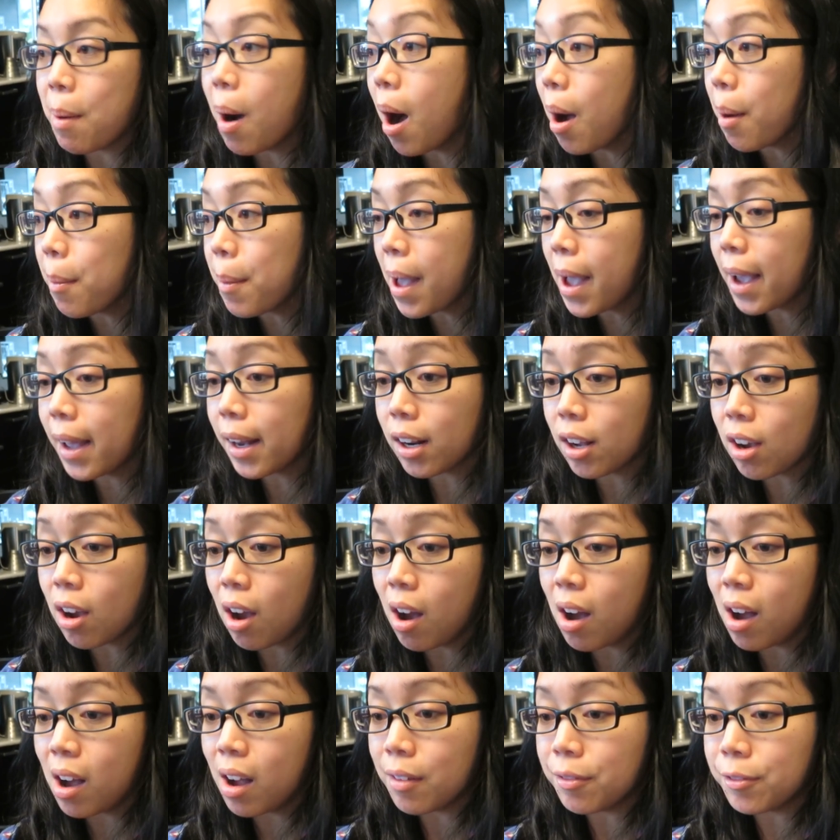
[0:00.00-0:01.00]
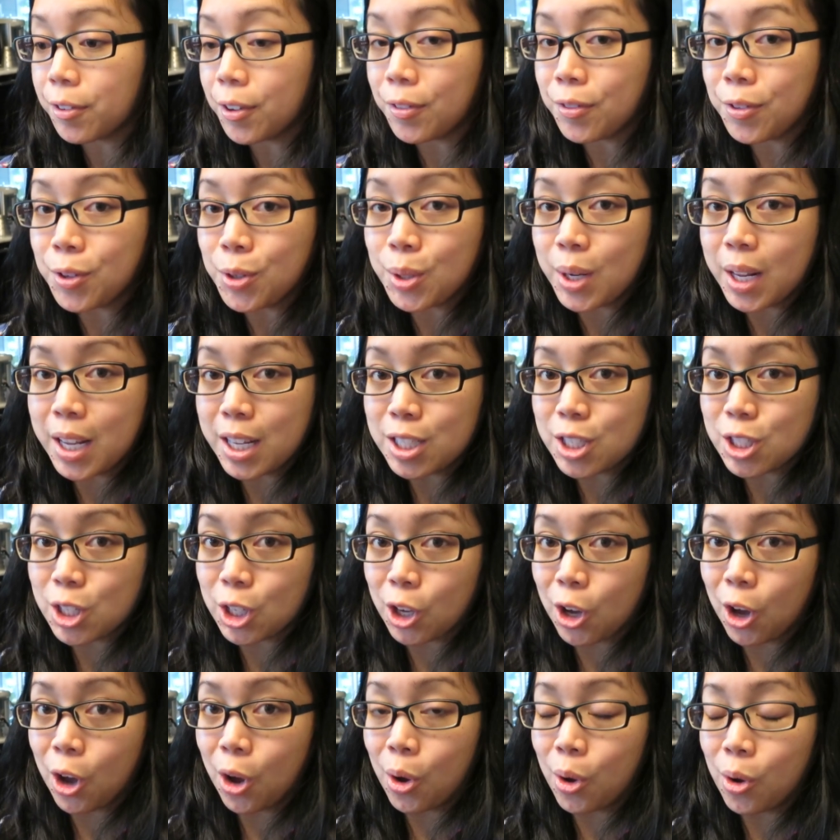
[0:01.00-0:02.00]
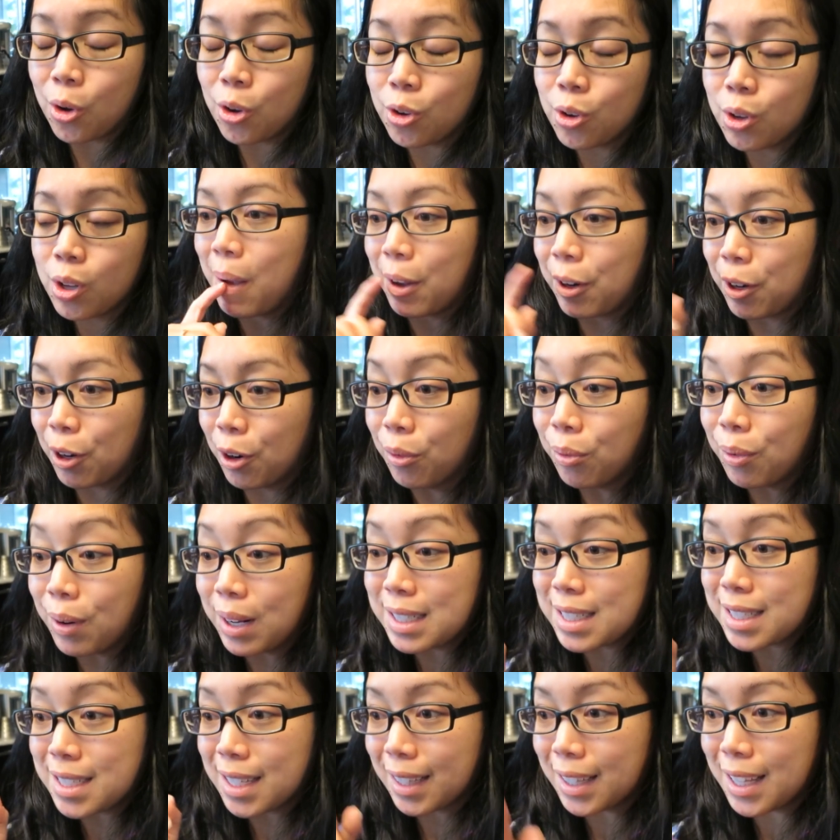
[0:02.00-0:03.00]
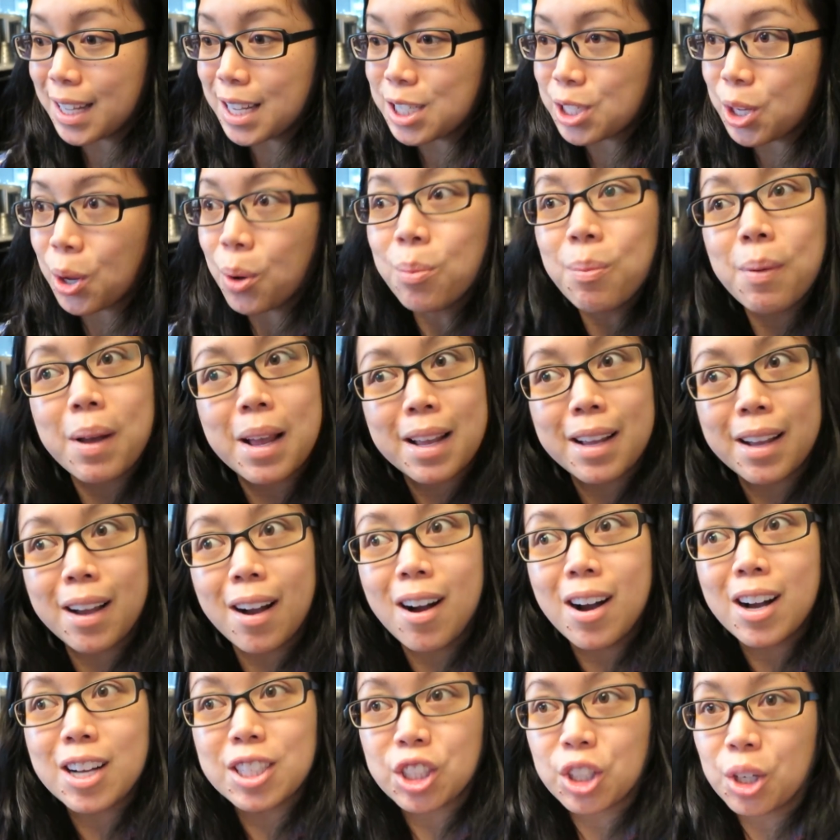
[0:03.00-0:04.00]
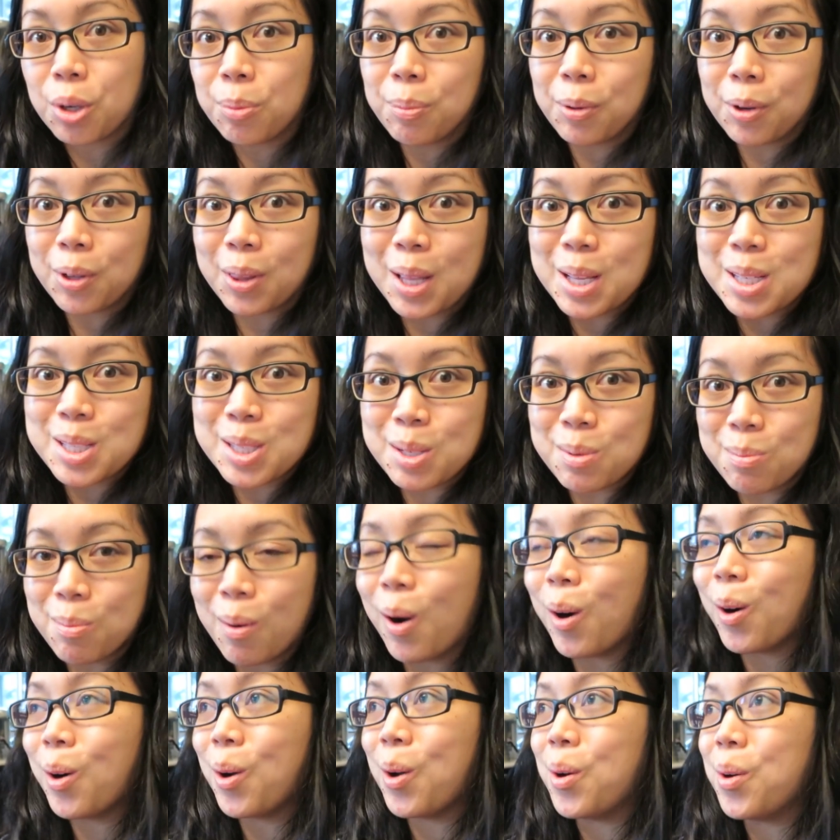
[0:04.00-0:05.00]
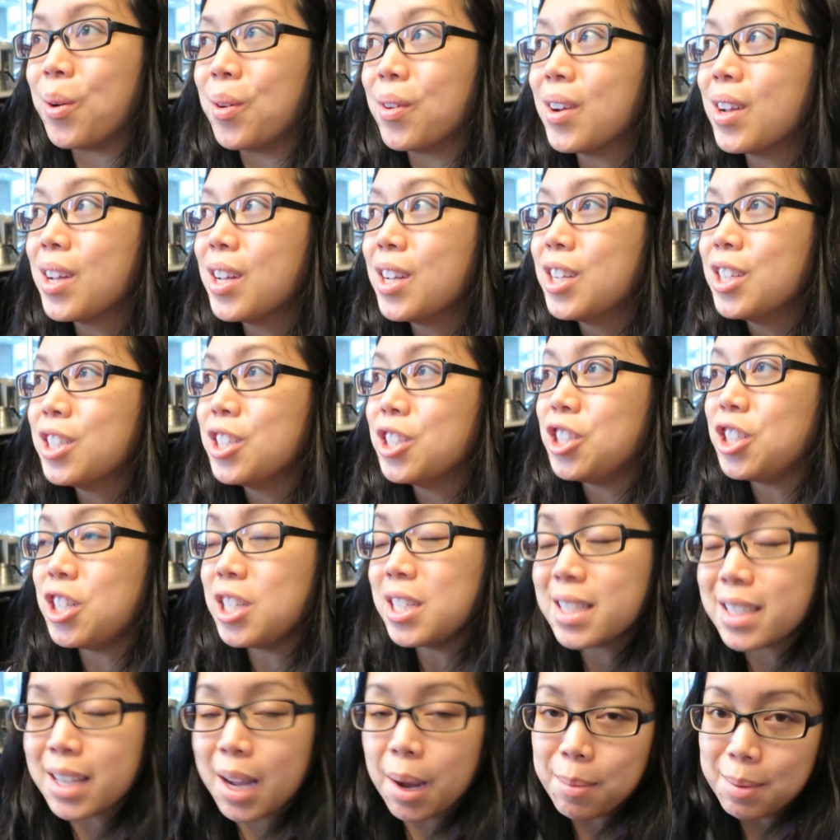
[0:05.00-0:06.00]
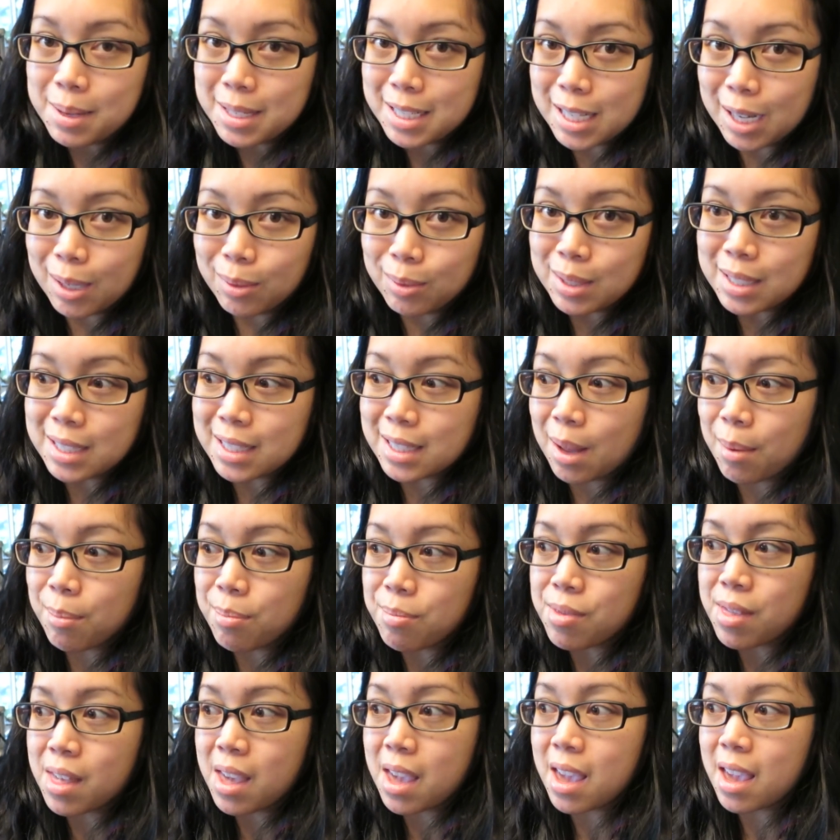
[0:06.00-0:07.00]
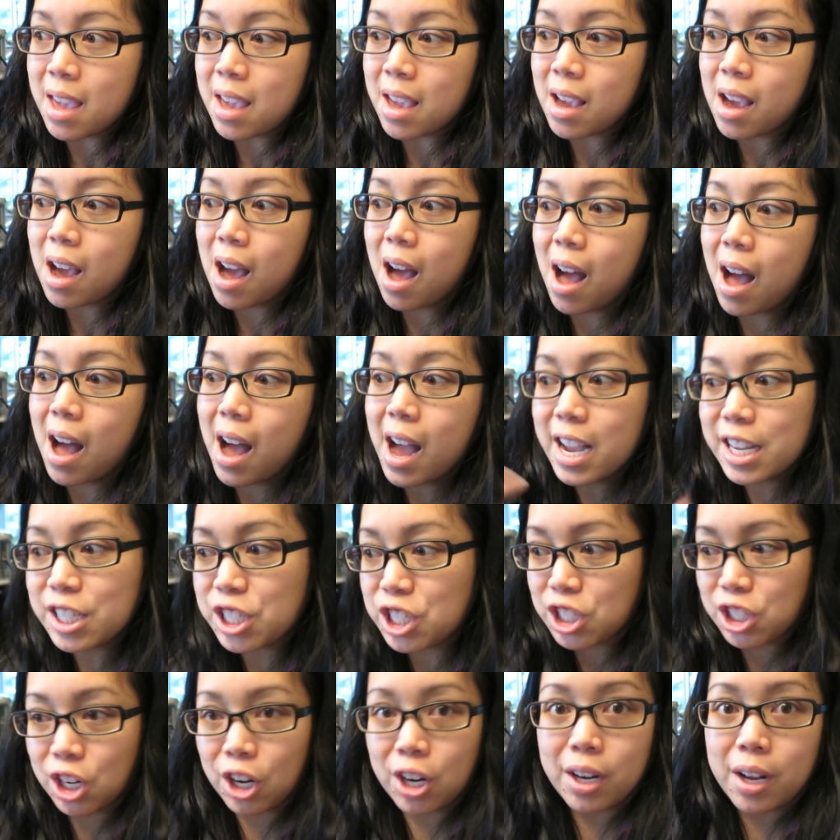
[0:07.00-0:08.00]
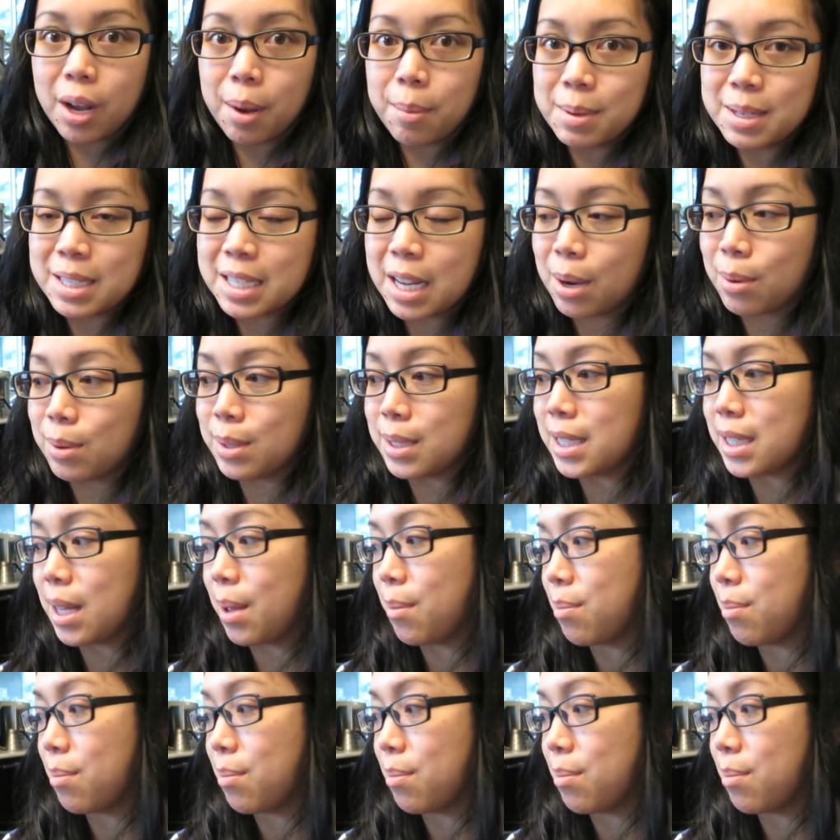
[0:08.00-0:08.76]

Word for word: mom had a cough a few days ago. My girlfriend Celise, oh my gosh, her birthday's tomorrow. She's coming down with something. I just started coming down with